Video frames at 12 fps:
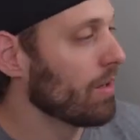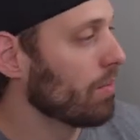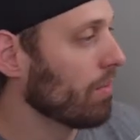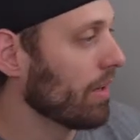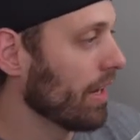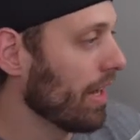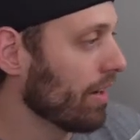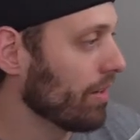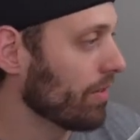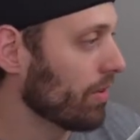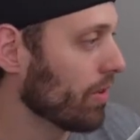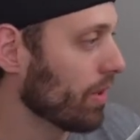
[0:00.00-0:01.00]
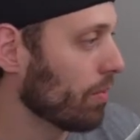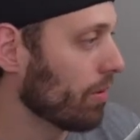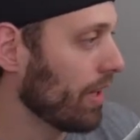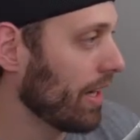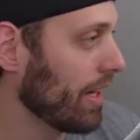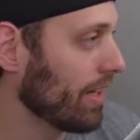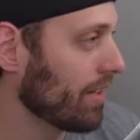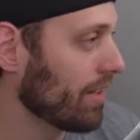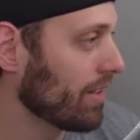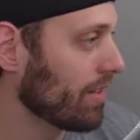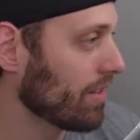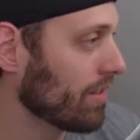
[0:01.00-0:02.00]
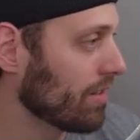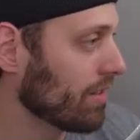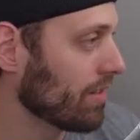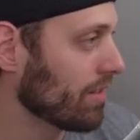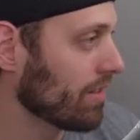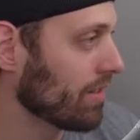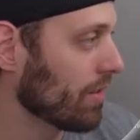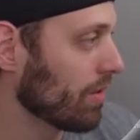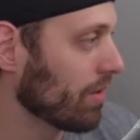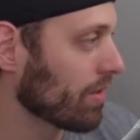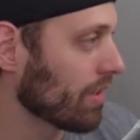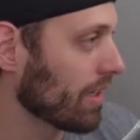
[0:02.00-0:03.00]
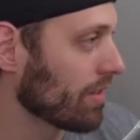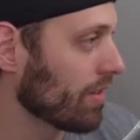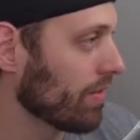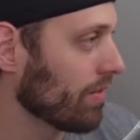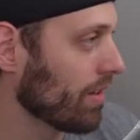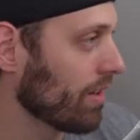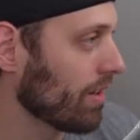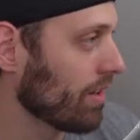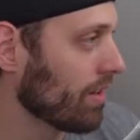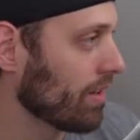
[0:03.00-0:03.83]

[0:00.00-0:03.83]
But now if you hit play, let's see what it looks like so far.